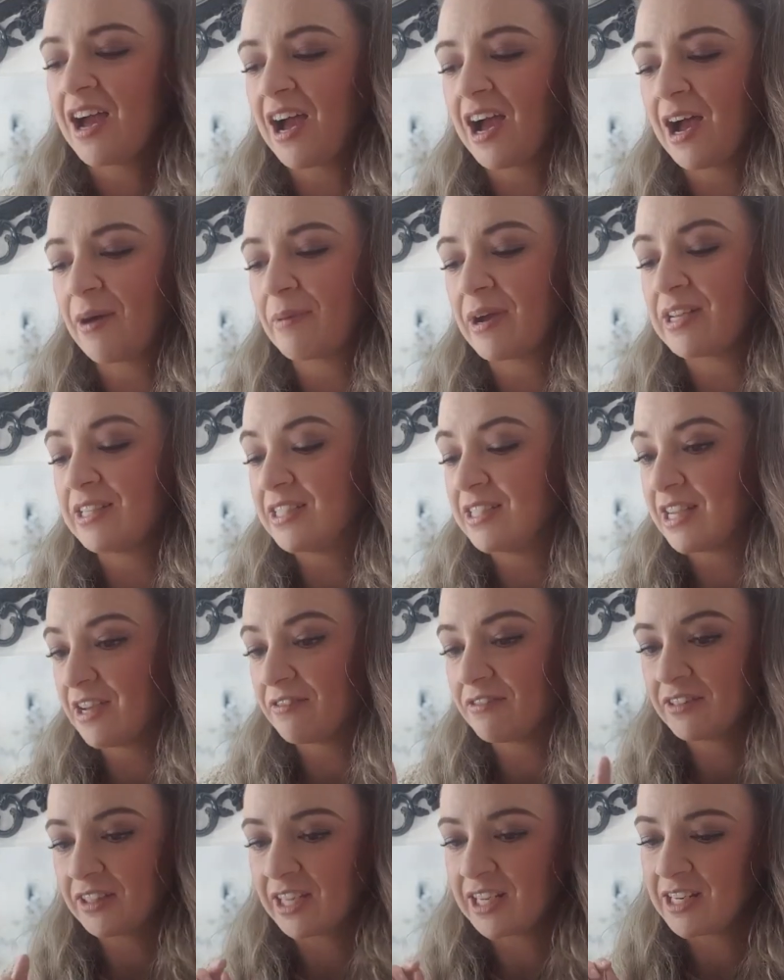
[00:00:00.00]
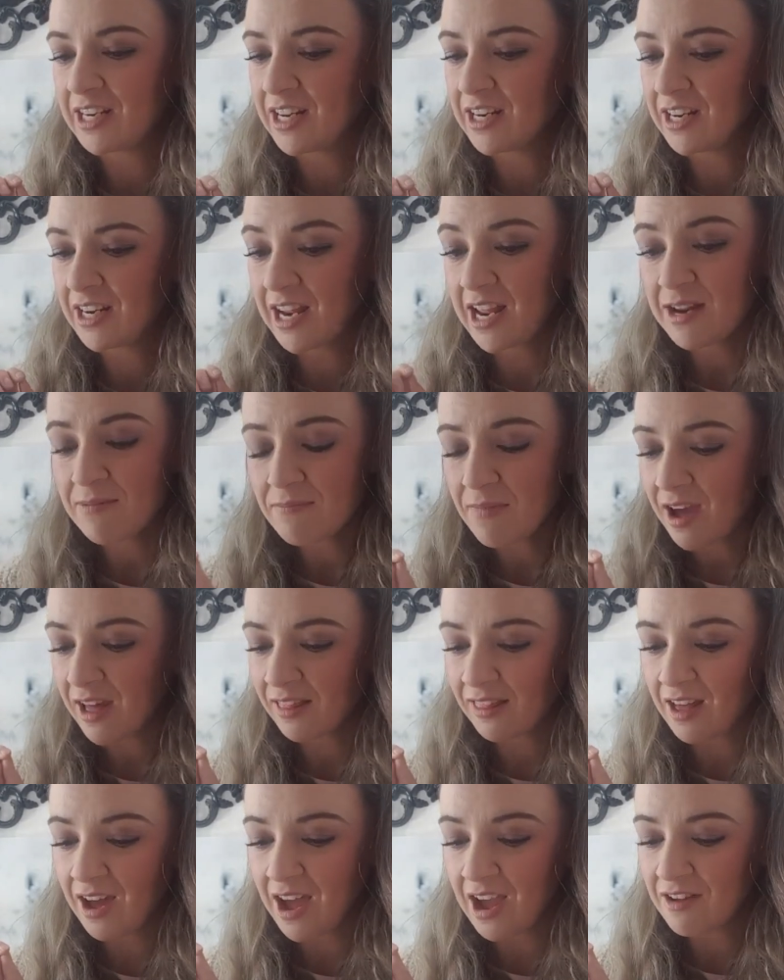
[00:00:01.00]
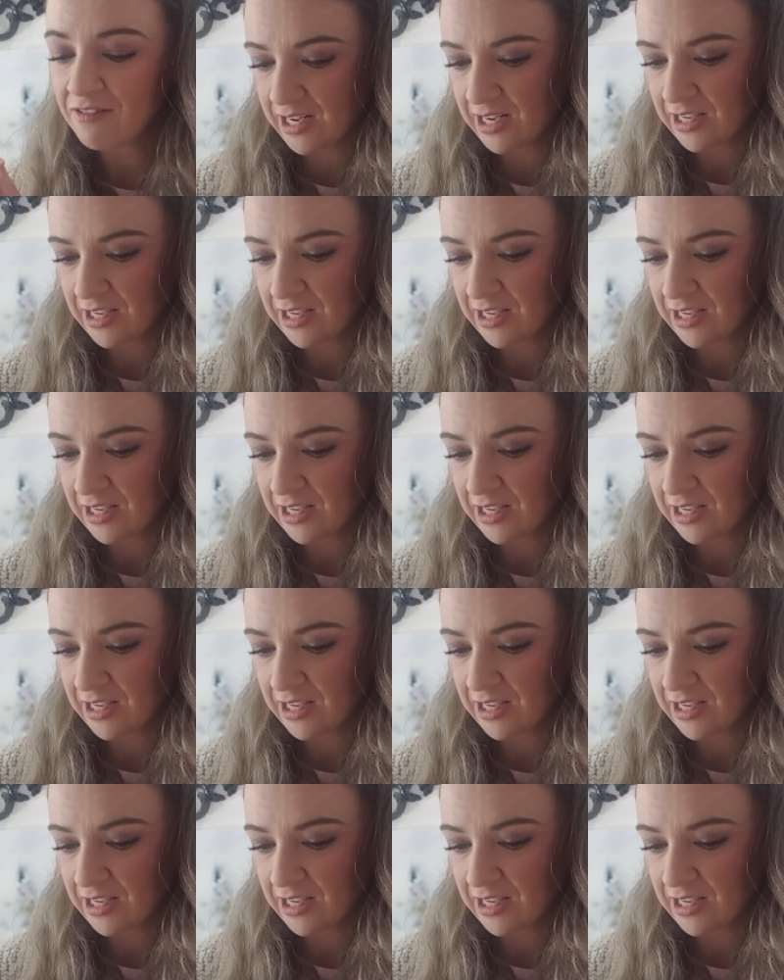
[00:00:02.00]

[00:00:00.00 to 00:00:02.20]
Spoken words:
I definitely need it in my life.